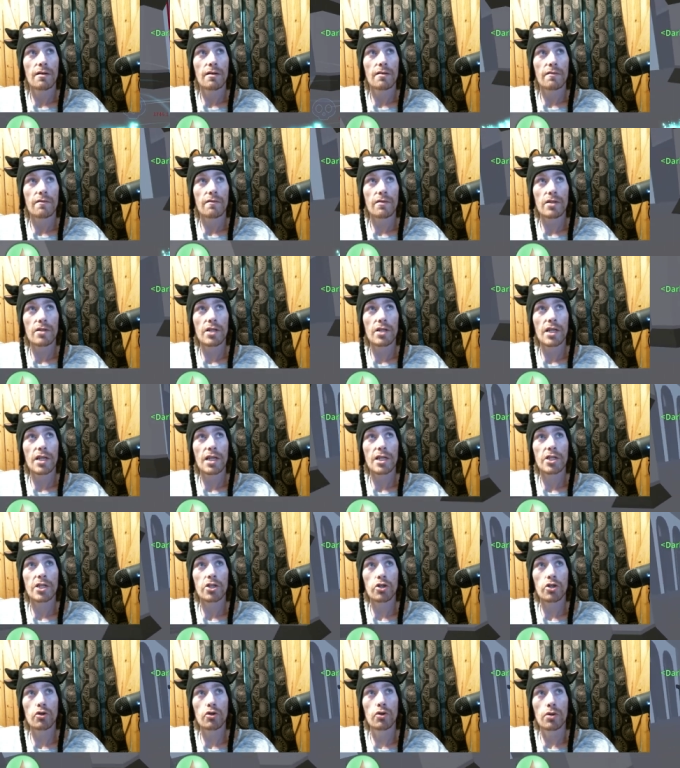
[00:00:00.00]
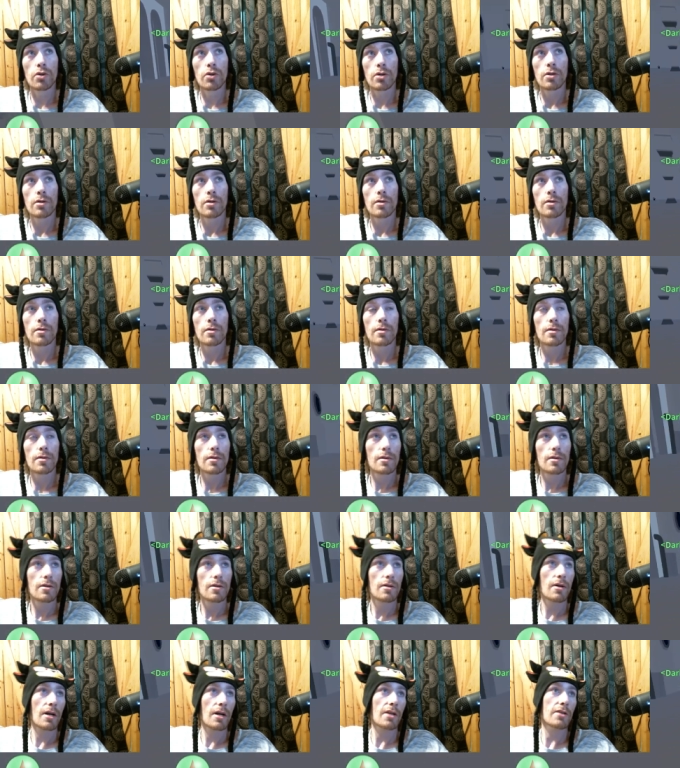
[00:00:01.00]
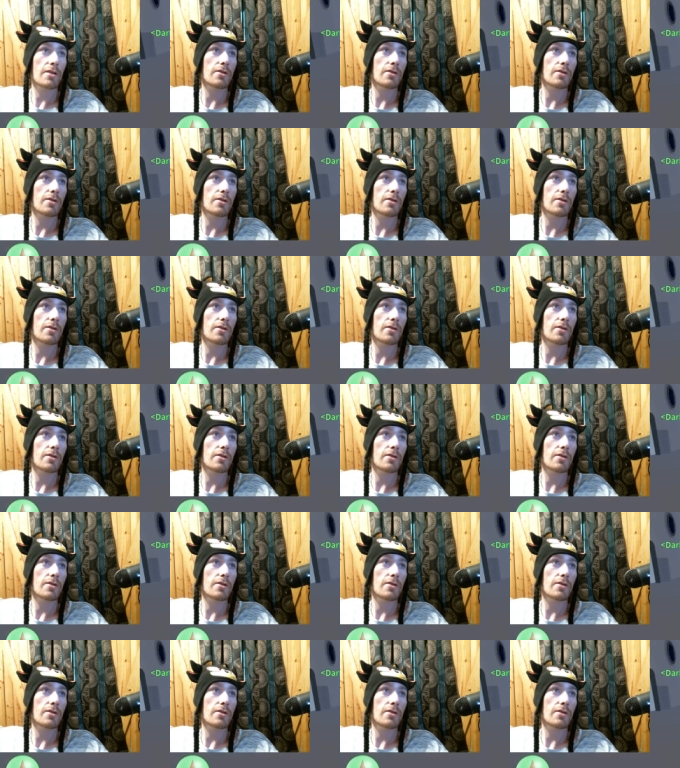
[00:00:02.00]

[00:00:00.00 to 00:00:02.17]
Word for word: What the Why is